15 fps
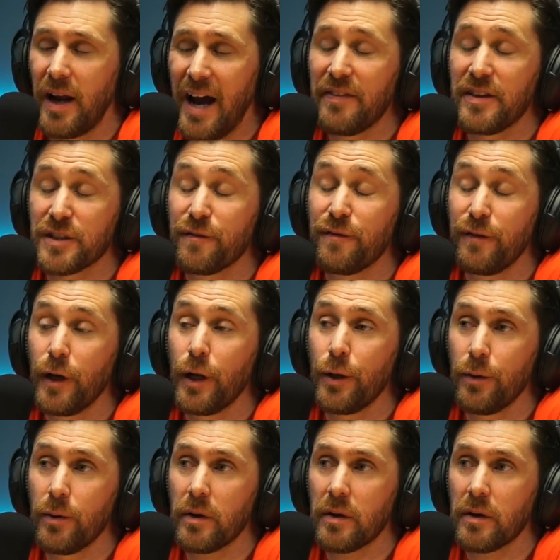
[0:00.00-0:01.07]
had this
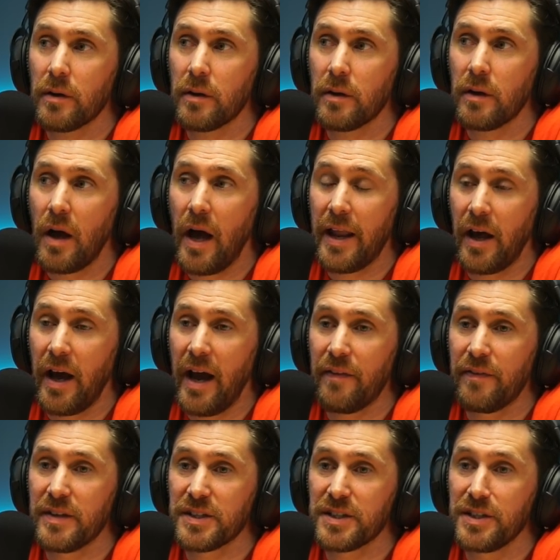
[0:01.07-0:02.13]
flu, and I
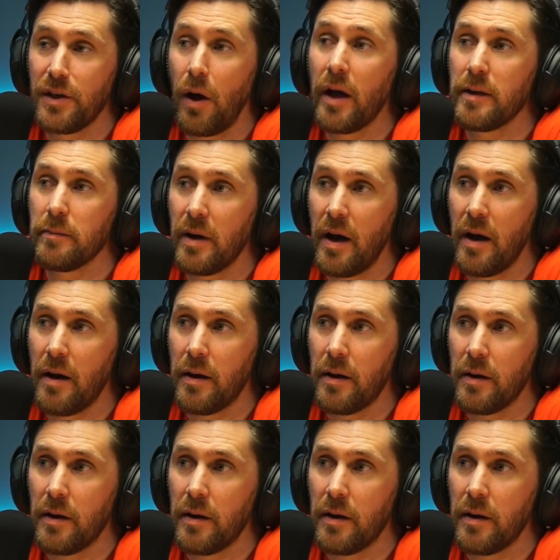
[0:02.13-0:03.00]
had this nightmare.